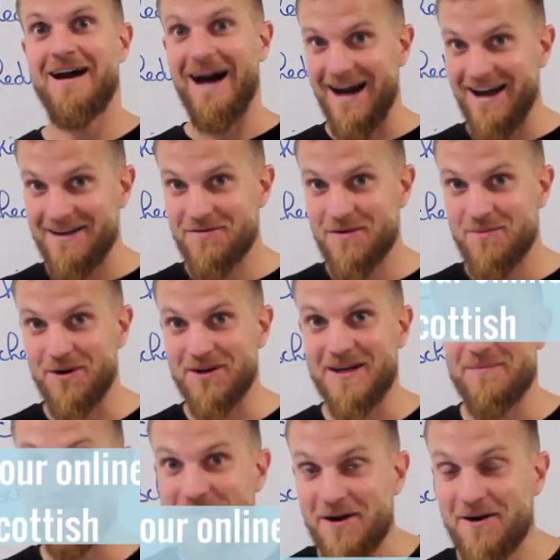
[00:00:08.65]
Hi
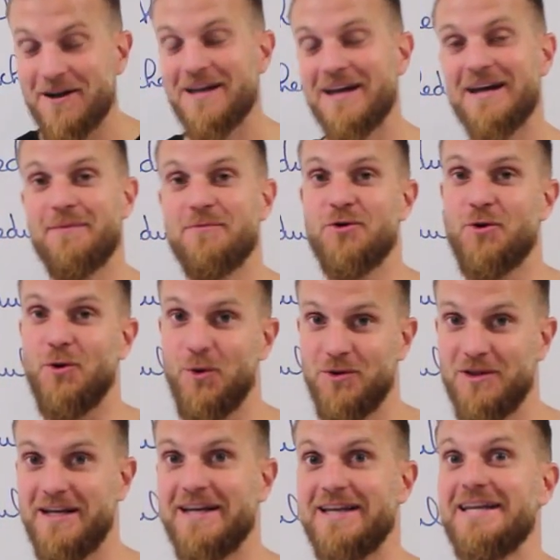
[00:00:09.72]
everybody, I'm Derek and I'm your
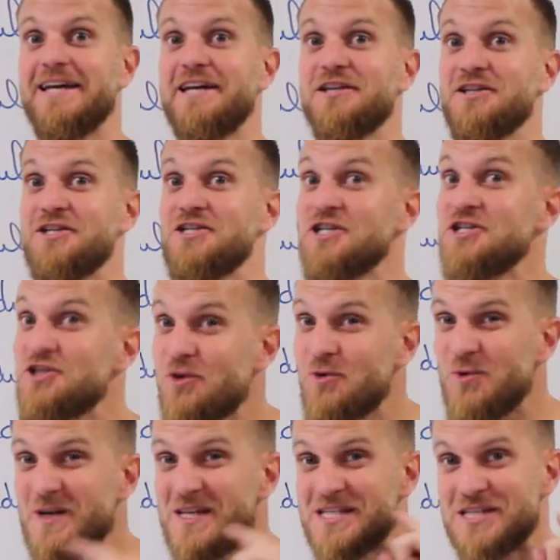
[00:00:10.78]
online English teacher
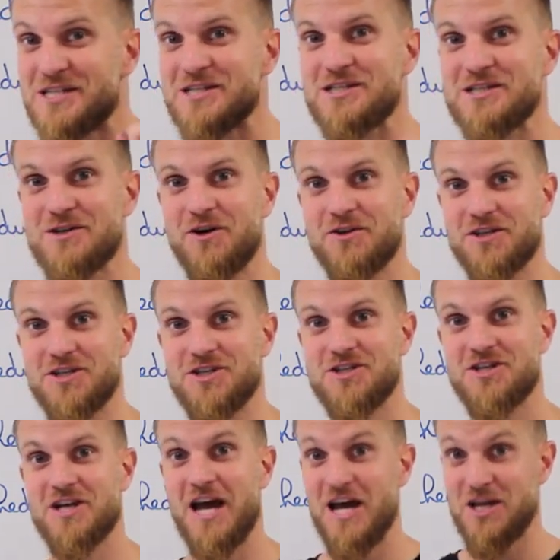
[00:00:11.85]
who is Scottish.